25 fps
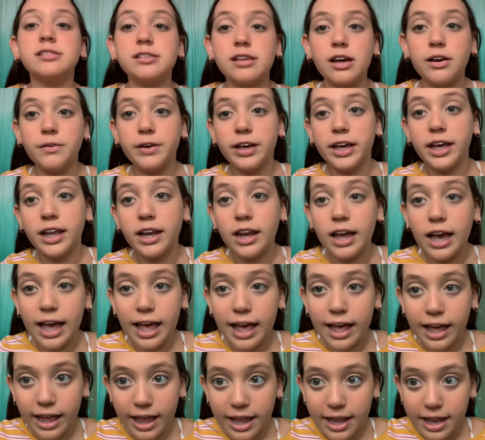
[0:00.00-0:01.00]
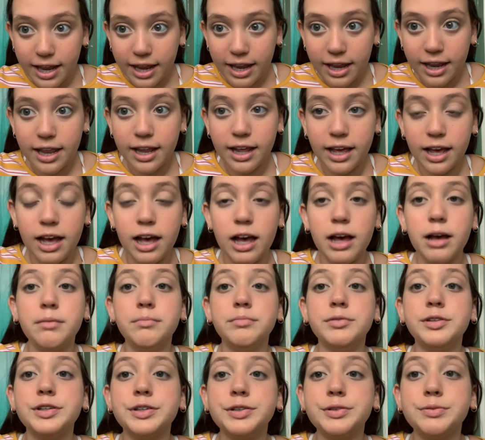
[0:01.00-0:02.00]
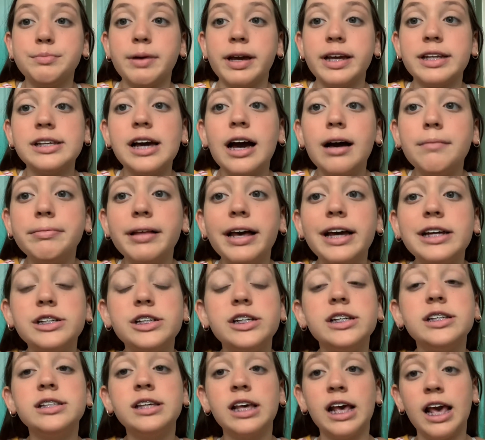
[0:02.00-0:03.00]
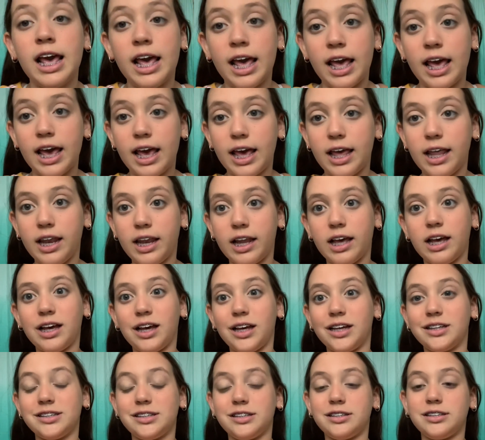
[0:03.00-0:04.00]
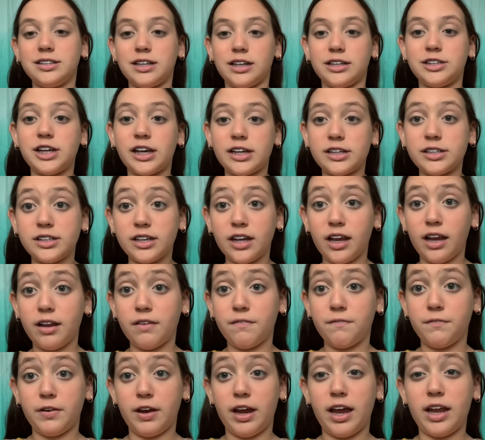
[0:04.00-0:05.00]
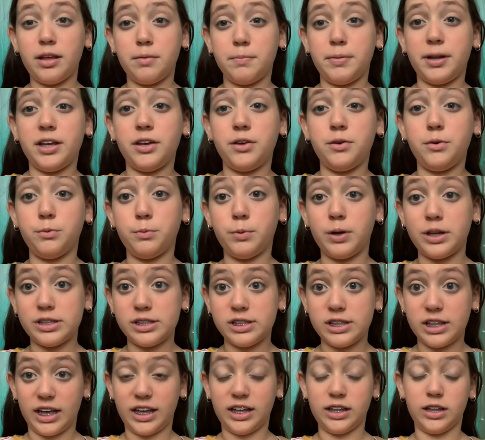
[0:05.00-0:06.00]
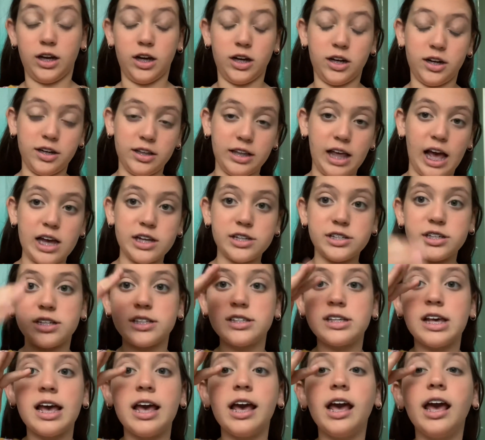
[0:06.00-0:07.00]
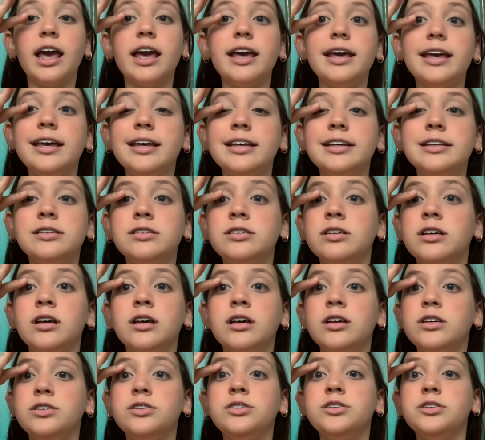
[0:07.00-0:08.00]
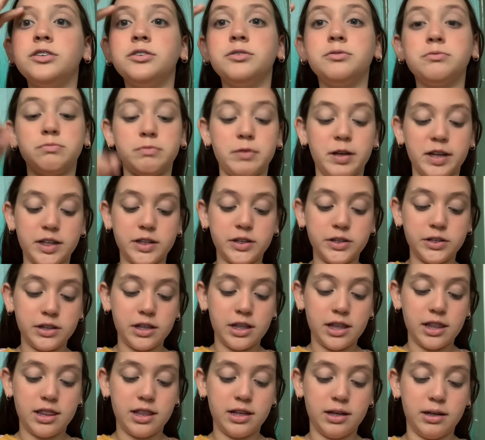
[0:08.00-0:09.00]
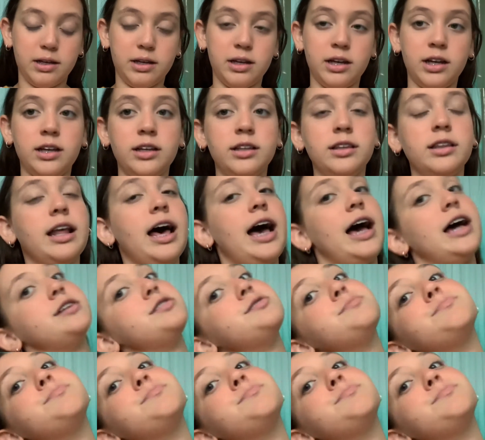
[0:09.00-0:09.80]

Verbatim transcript: go in and um, do my top lashes. And a suggestion for anybody who wants like longer lashes is to wriggle the lash